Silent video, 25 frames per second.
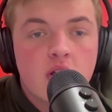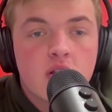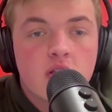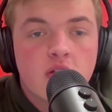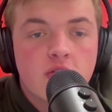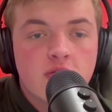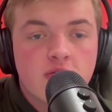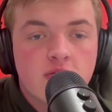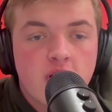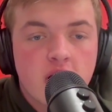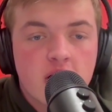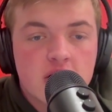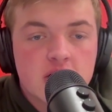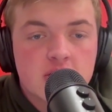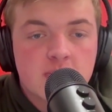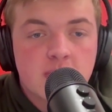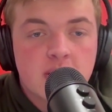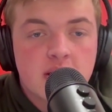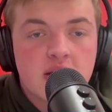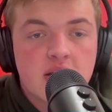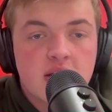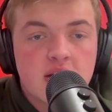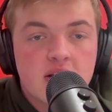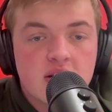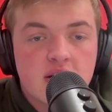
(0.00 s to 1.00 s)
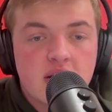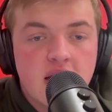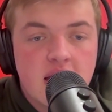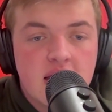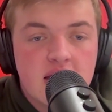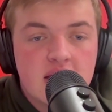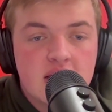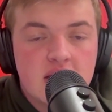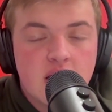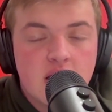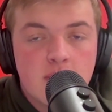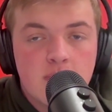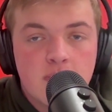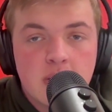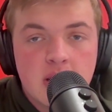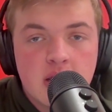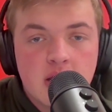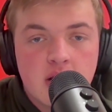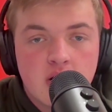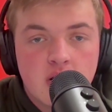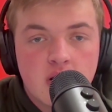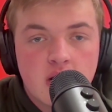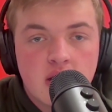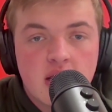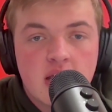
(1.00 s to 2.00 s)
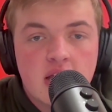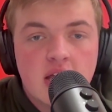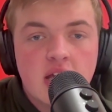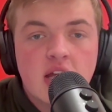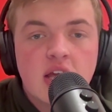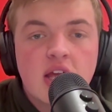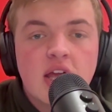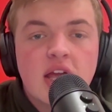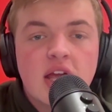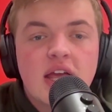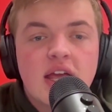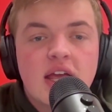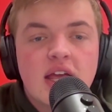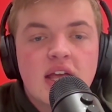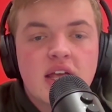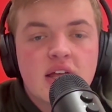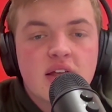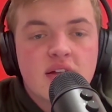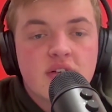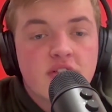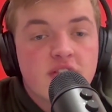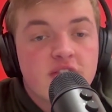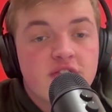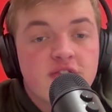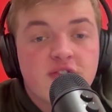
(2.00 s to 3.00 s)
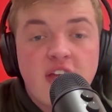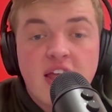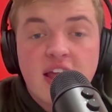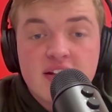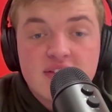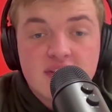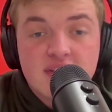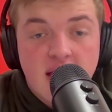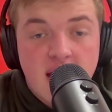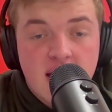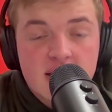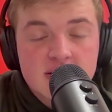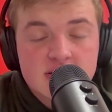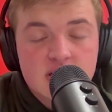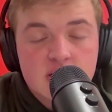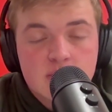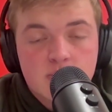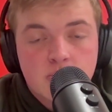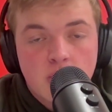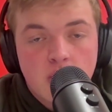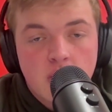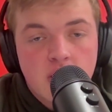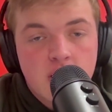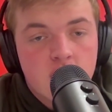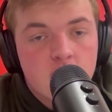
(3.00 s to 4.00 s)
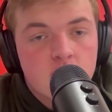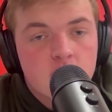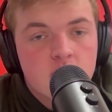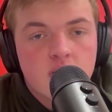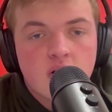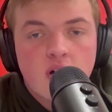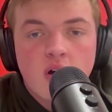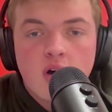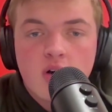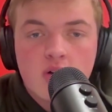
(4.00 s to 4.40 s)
the freshman, Nate Kabiri, fantastic player.